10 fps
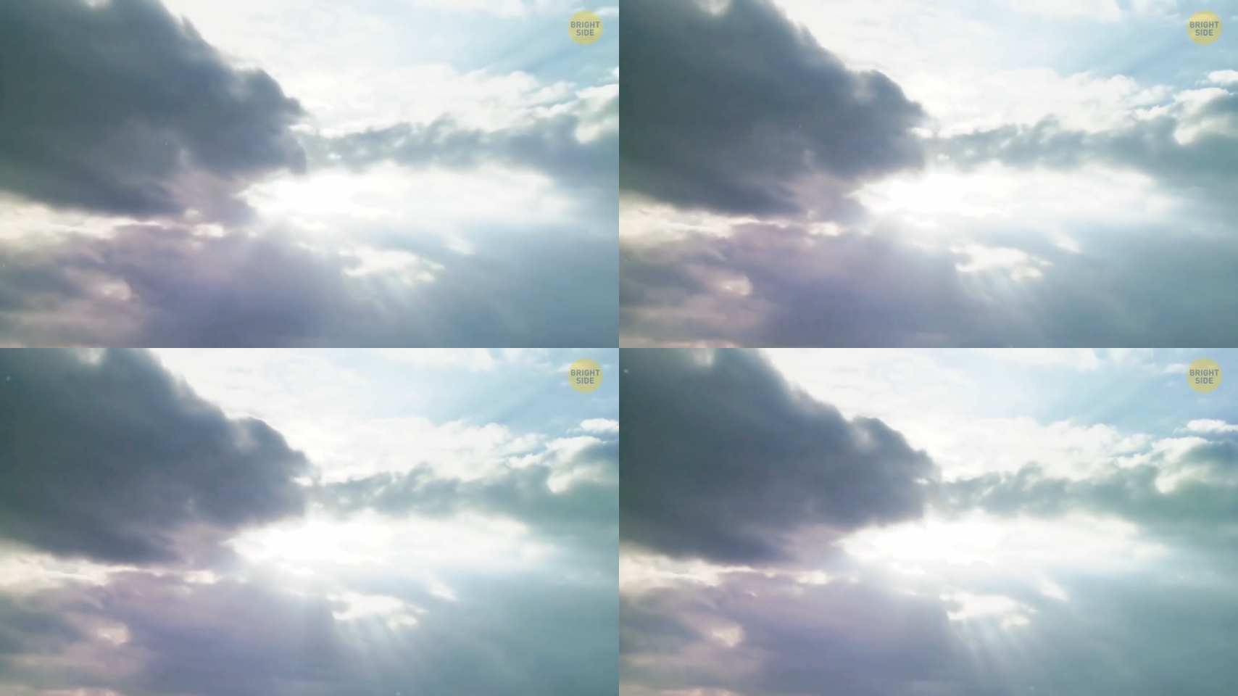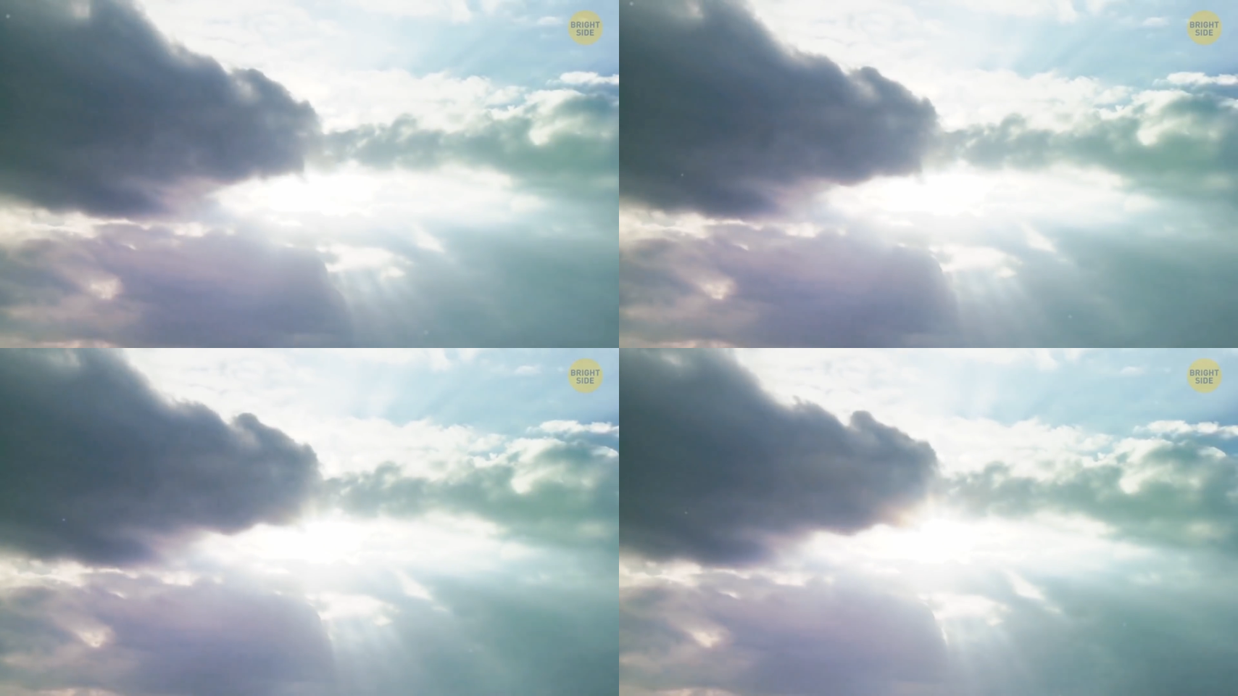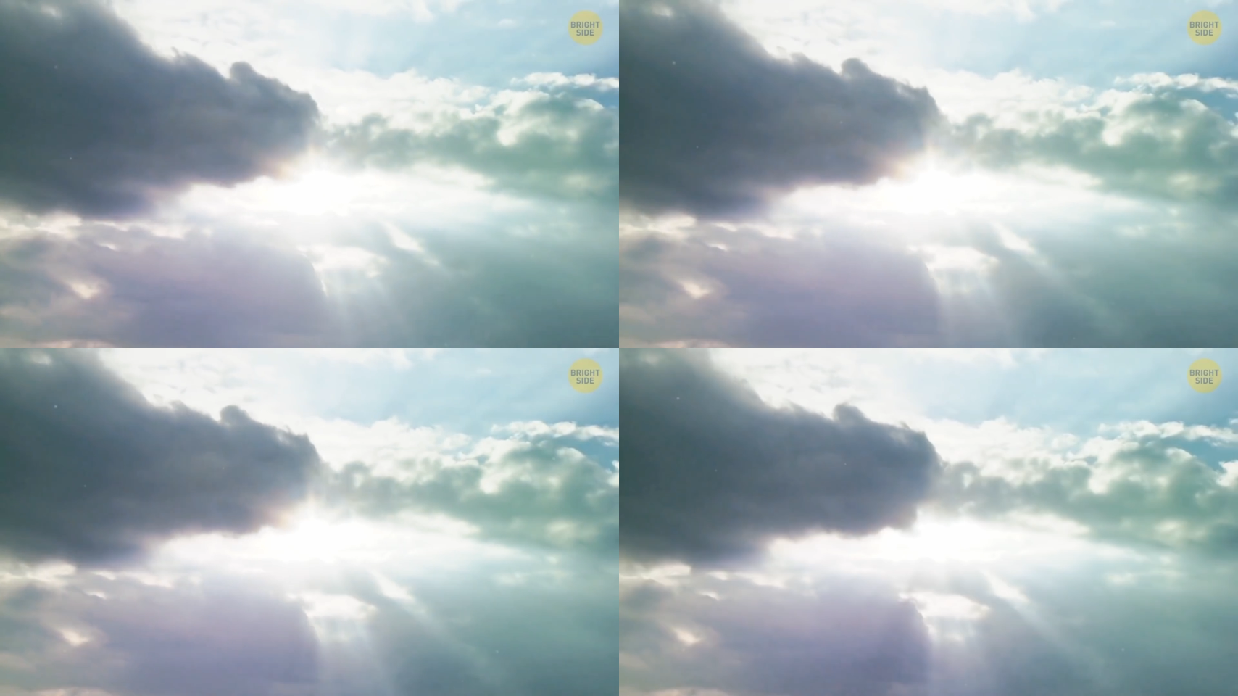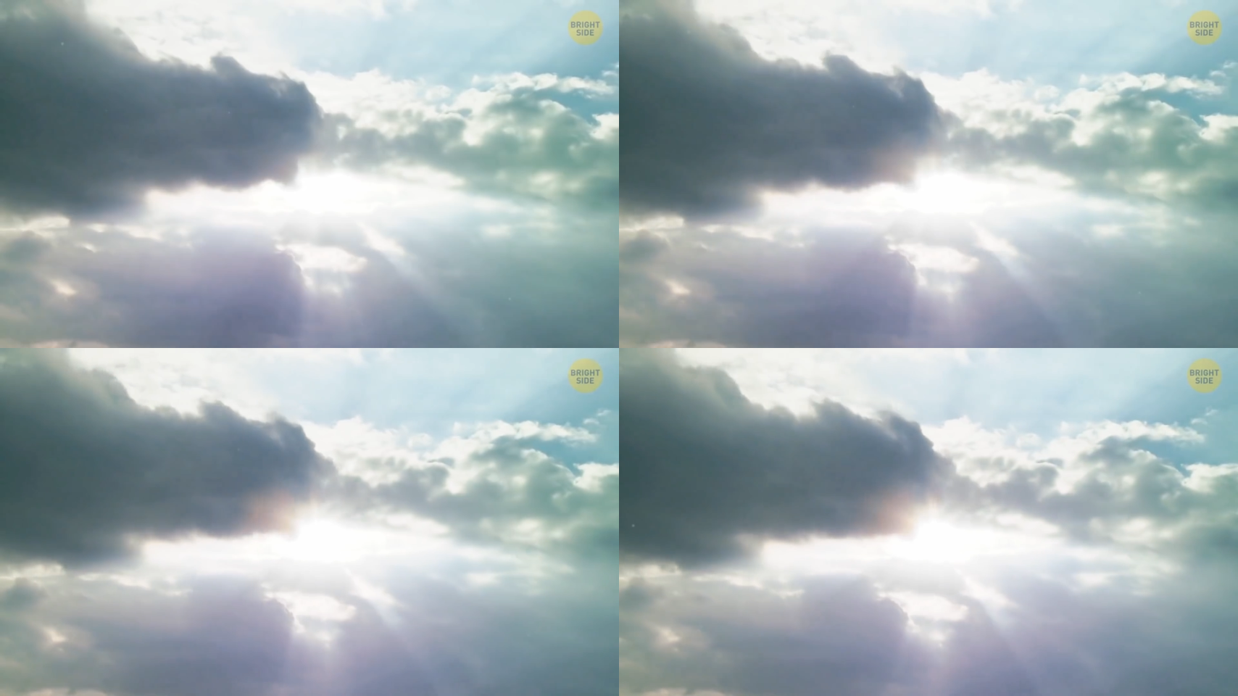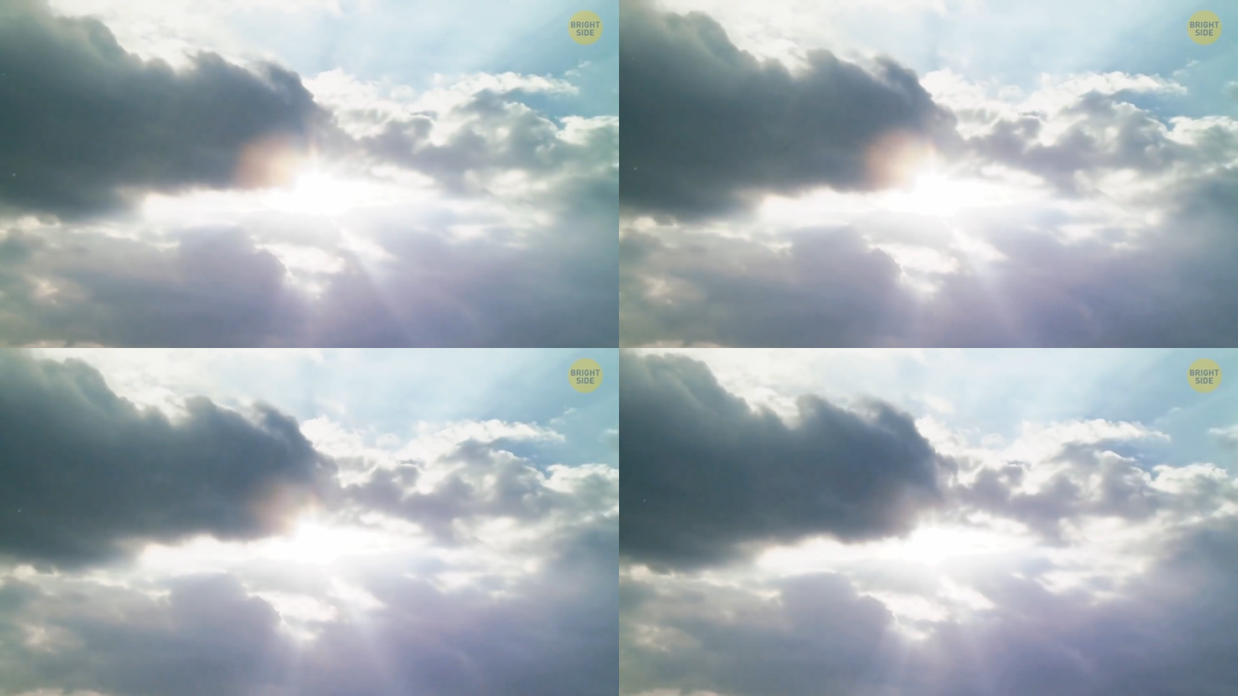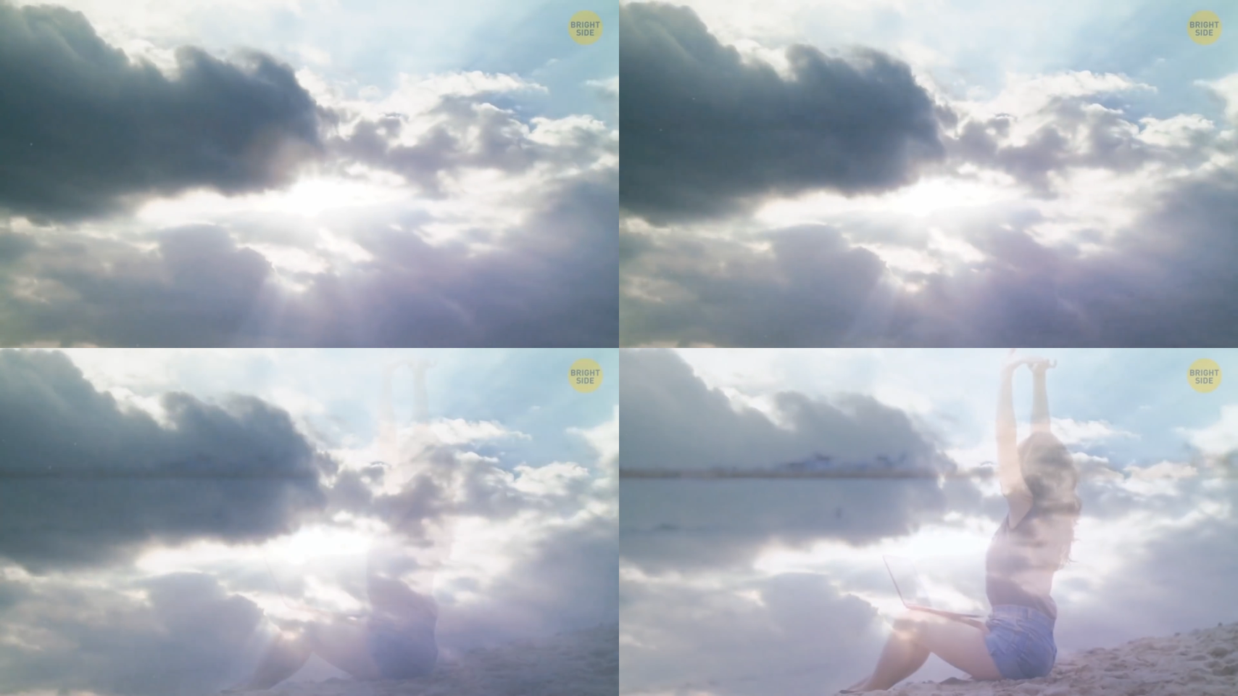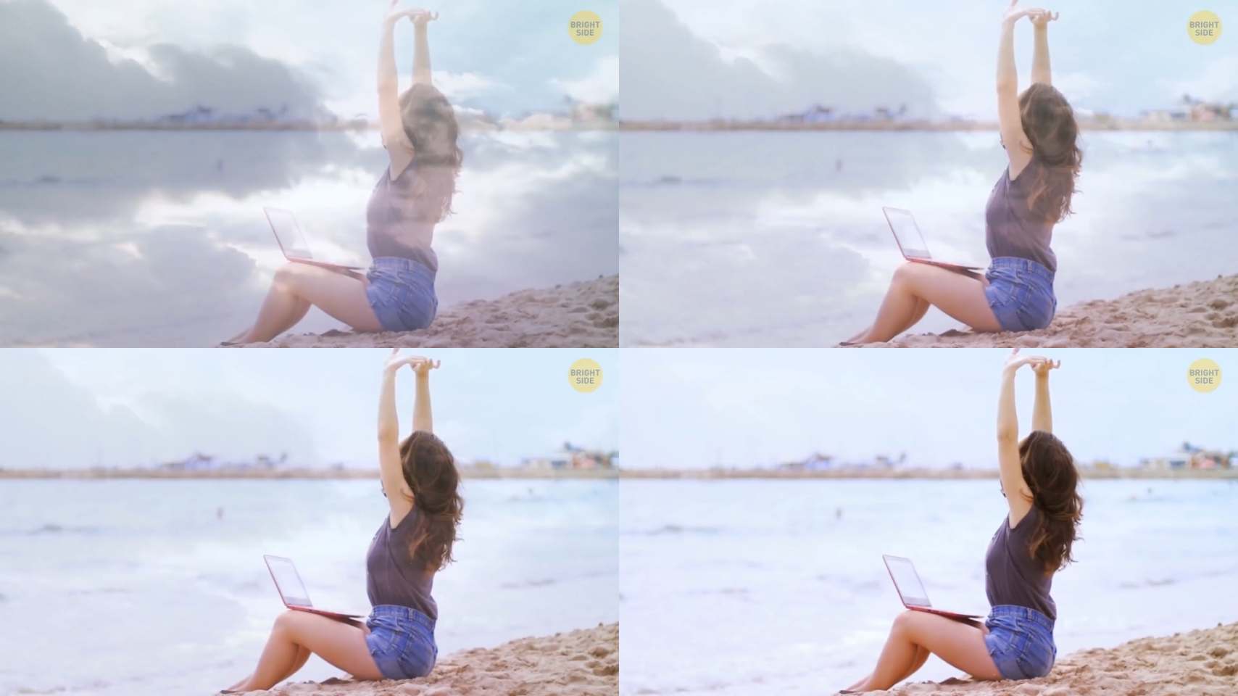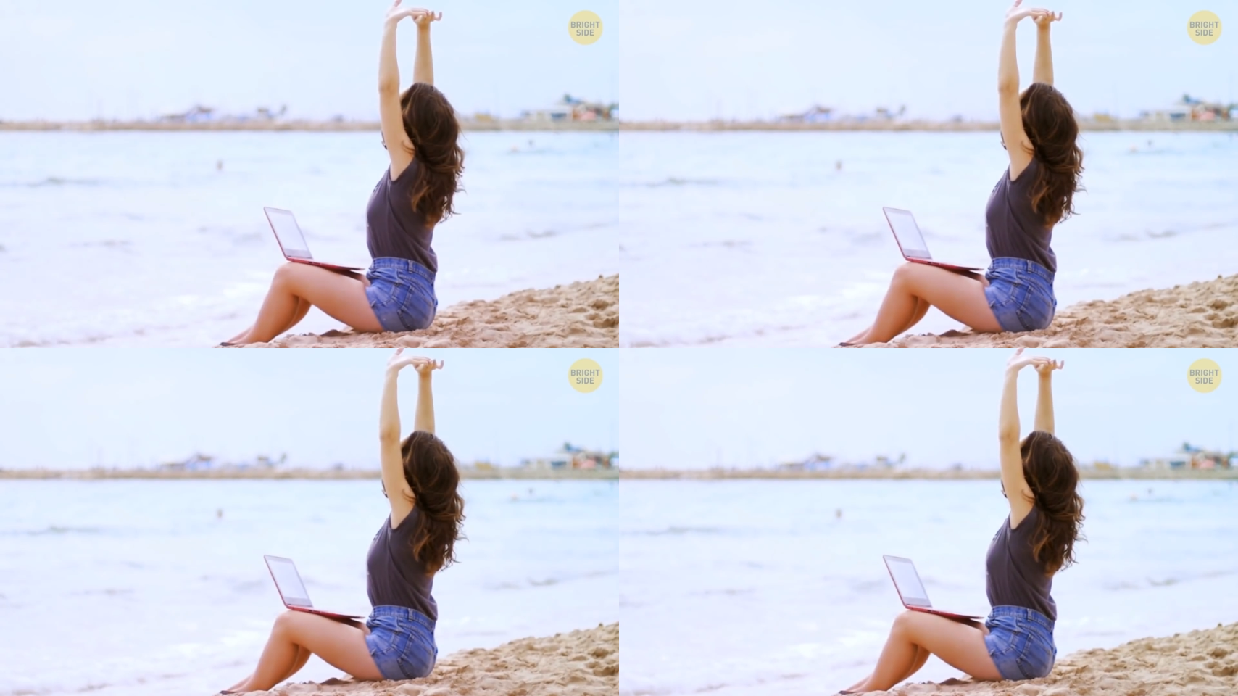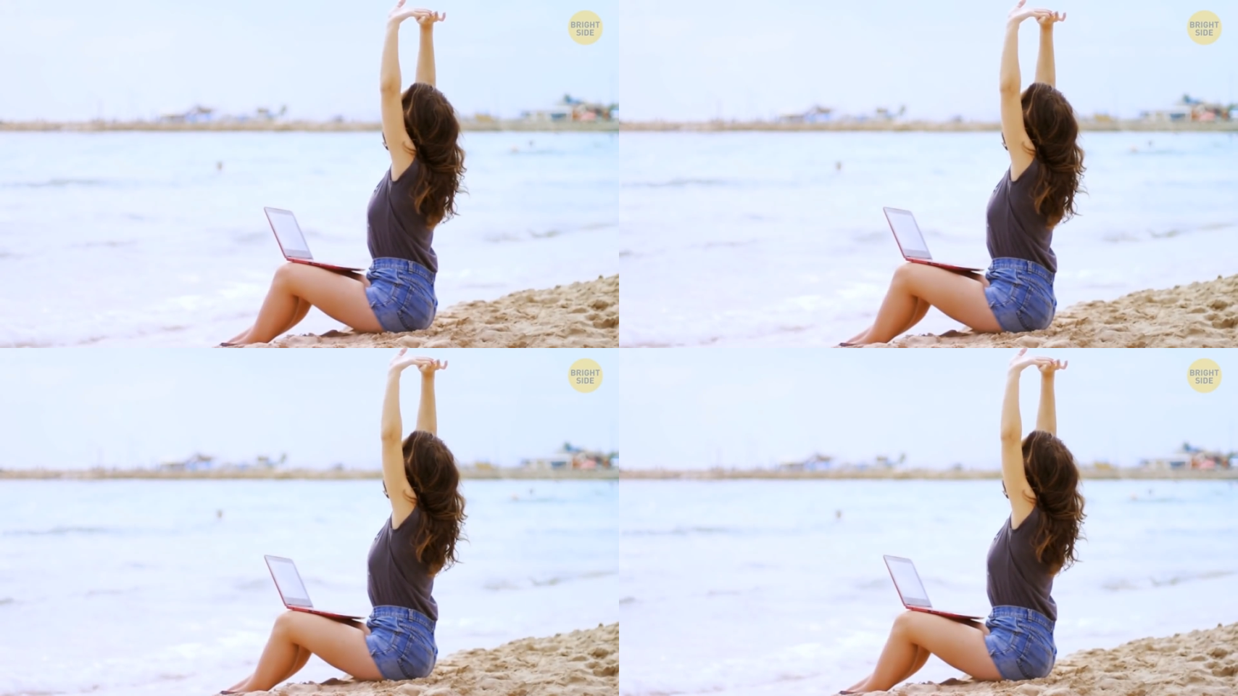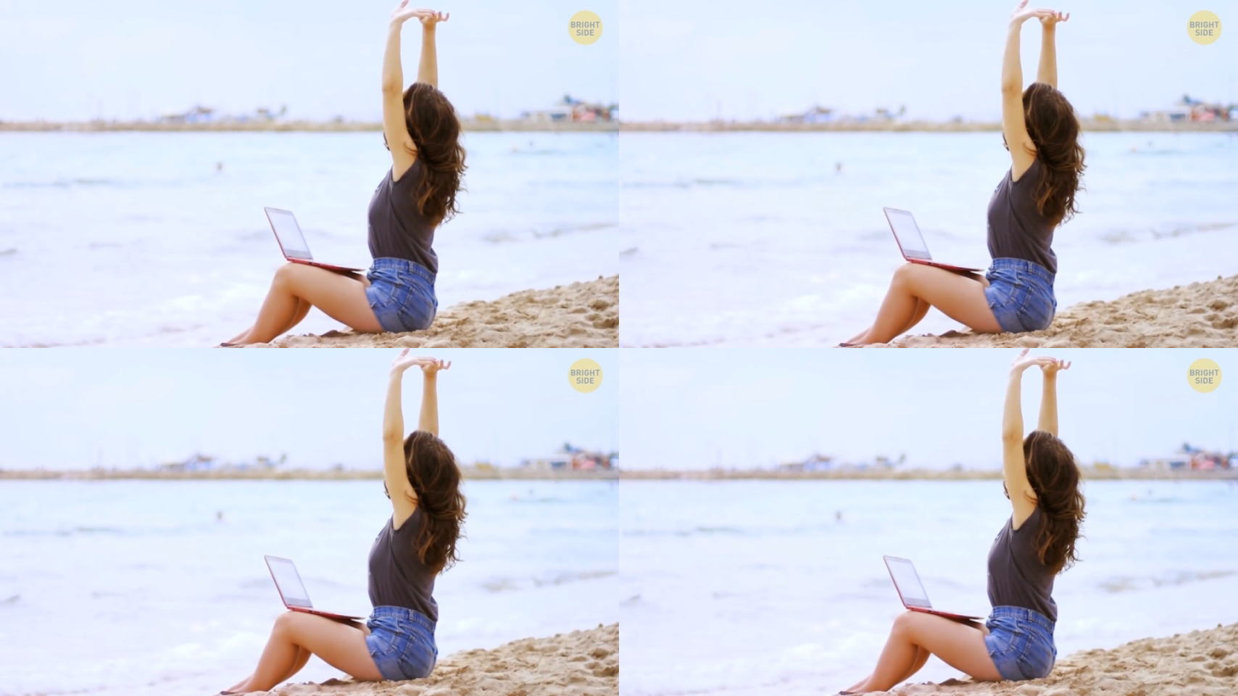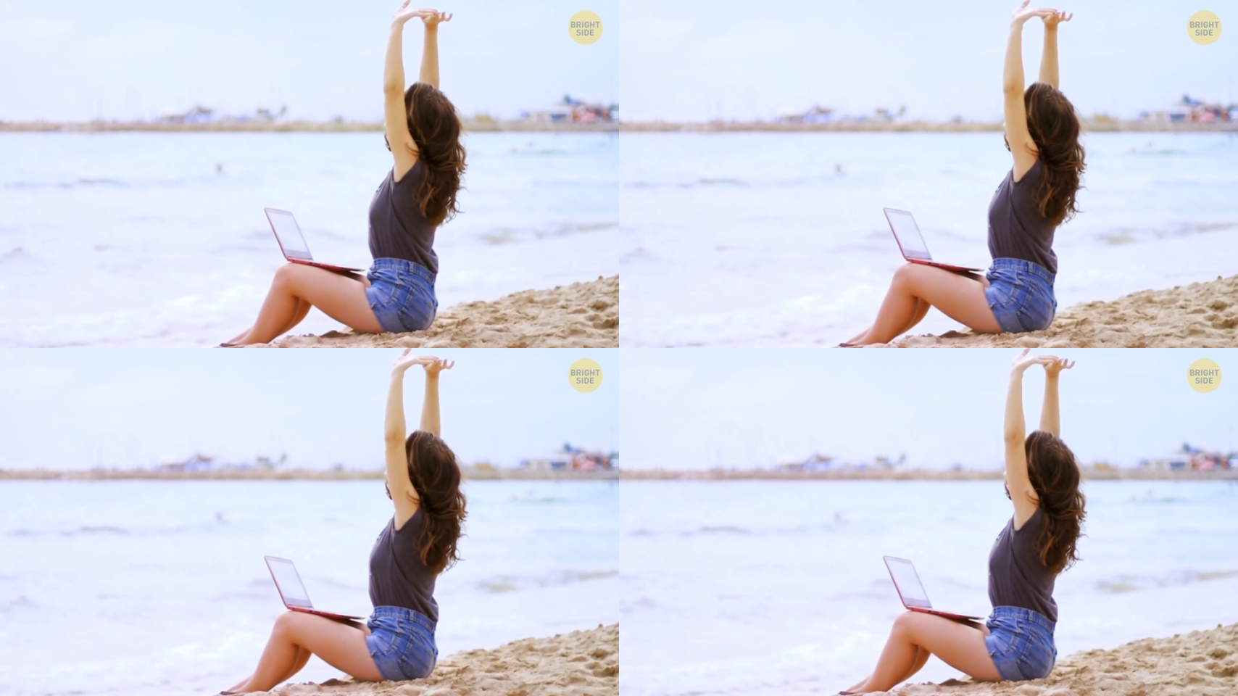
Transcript: Nobody's mouth can be seen.